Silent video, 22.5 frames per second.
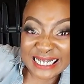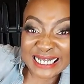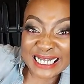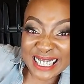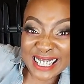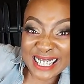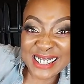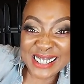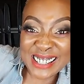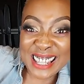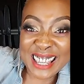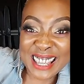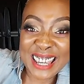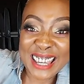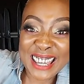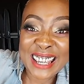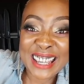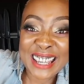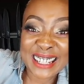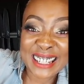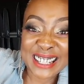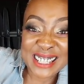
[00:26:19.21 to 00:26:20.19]
Here's a
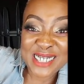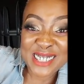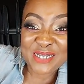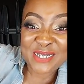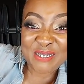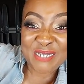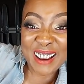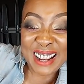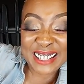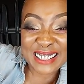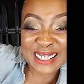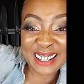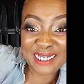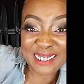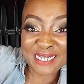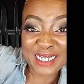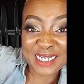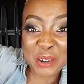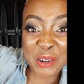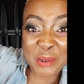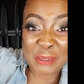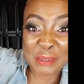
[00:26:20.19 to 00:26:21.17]
hint. It's right
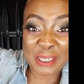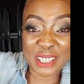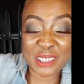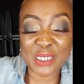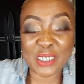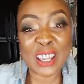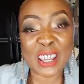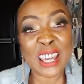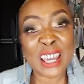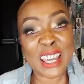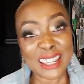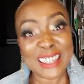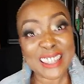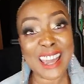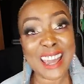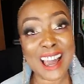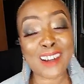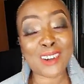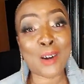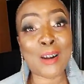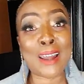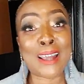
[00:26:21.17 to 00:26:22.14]
down there below.
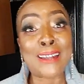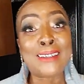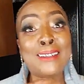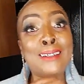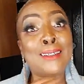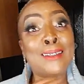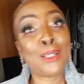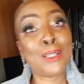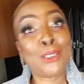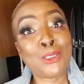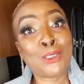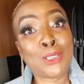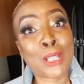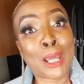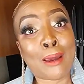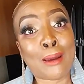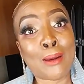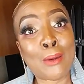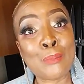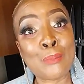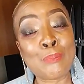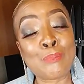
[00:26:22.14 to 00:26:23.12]
Yeah, go ahead and click
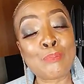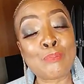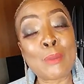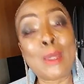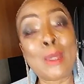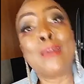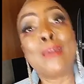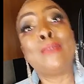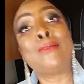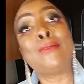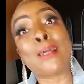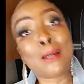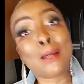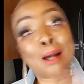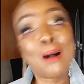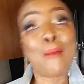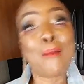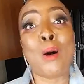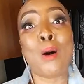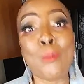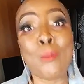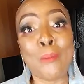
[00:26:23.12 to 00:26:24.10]
share. Then
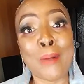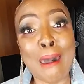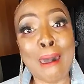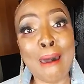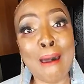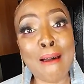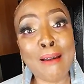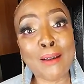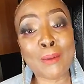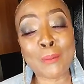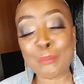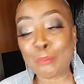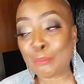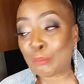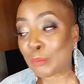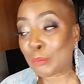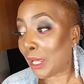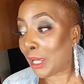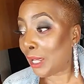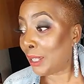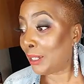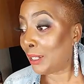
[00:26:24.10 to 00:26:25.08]
come on back
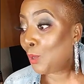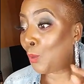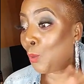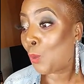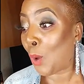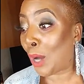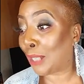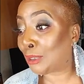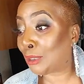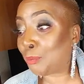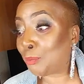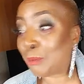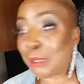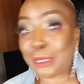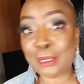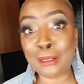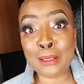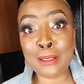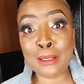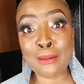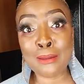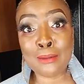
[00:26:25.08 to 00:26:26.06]
and then watch me
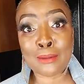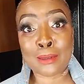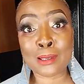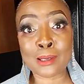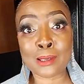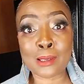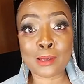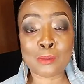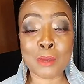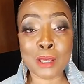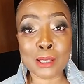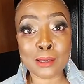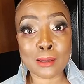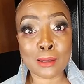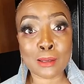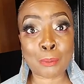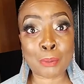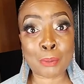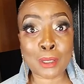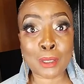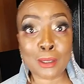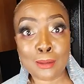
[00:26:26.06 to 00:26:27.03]
eat this
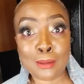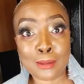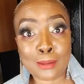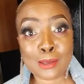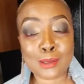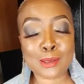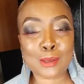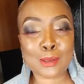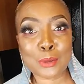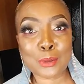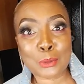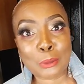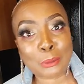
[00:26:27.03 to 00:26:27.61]
masterpiece.